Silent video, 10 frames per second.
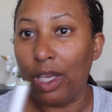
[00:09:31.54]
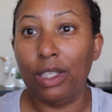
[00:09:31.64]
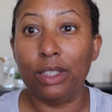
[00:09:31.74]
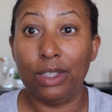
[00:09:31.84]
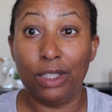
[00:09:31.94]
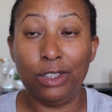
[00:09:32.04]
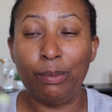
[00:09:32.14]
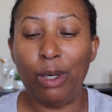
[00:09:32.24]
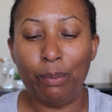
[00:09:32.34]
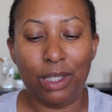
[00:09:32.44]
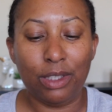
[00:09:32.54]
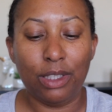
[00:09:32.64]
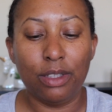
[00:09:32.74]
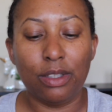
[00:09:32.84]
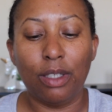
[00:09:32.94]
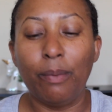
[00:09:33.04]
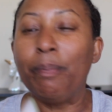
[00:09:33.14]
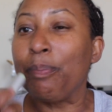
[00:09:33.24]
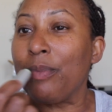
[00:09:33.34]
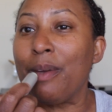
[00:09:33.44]
and it does smell minty, so I'm
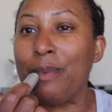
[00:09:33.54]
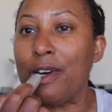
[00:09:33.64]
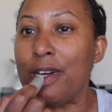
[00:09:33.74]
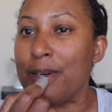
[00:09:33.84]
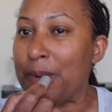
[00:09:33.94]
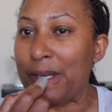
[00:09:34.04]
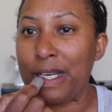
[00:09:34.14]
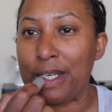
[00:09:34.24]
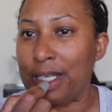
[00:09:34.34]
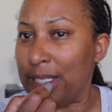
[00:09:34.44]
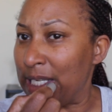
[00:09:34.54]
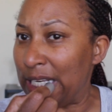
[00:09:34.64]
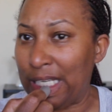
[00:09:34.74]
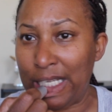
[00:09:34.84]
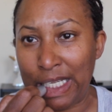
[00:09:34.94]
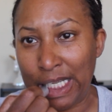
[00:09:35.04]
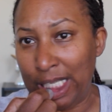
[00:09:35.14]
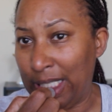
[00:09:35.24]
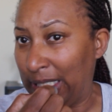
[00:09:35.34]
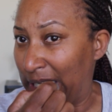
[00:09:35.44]
gonna go ahead and put it on.
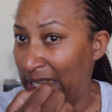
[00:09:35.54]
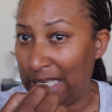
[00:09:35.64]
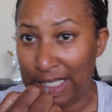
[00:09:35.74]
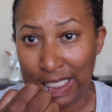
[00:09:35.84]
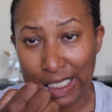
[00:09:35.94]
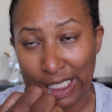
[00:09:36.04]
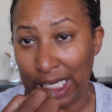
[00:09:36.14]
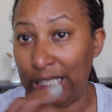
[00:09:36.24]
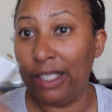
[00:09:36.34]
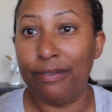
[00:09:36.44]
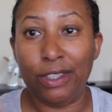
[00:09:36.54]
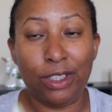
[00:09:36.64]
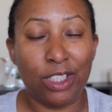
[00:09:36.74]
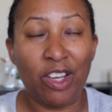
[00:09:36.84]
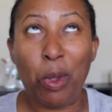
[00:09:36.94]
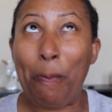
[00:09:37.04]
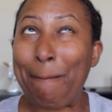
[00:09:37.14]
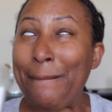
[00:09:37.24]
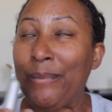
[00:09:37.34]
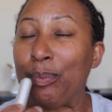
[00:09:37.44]
I love this stuff.
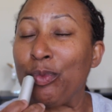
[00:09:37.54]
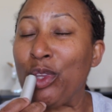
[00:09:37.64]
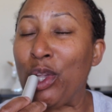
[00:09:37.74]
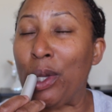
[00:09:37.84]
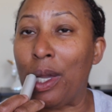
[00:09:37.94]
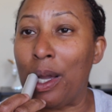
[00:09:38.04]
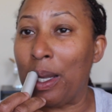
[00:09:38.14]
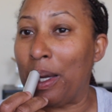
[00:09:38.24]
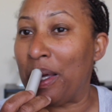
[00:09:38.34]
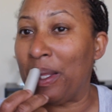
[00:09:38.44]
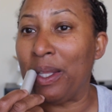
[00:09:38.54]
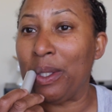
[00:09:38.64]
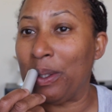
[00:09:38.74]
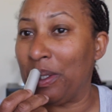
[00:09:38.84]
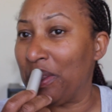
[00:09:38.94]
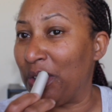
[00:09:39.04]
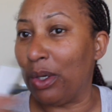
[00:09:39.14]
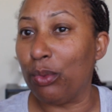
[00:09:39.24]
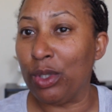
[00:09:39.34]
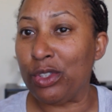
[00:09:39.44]
I got the
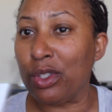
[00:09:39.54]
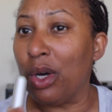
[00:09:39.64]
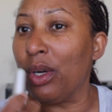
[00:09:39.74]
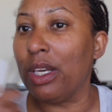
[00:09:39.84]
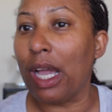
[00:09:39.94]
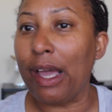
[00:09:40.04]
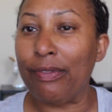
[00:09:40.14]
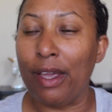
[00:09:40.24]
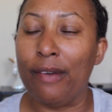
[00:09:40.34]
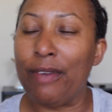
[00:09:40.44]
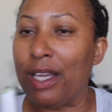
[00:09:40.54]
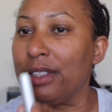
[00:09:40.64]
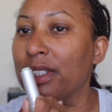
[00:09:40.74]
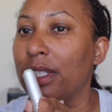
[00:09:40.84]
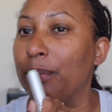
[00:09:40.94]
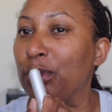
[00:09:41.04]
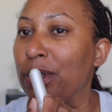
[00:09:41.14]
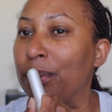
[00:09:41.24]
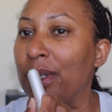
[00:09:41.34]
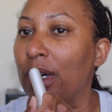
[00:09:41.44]
original and I got the advanced lip
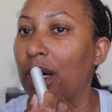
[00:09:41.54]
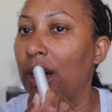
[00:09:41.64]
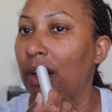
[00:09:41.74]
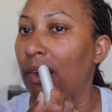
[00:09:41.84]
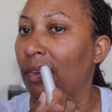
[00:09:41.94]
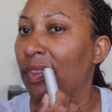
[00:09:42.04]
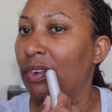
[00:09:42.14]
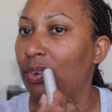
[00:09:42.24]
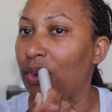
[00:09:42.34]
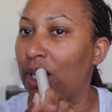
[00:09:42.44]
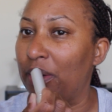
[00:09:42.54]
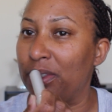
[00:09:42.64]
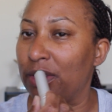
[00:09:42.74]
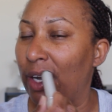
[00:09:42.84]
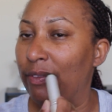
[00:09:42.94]
treatment of the fresh